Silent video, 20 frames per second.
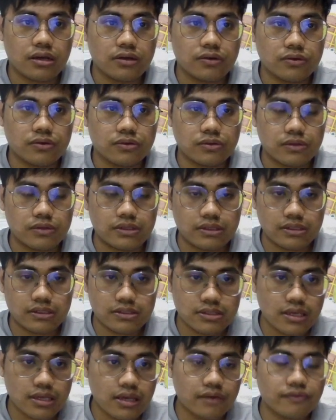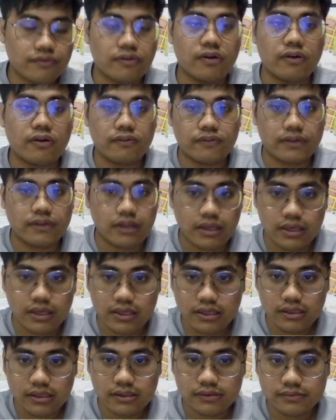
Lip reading: Go to intersect for overlay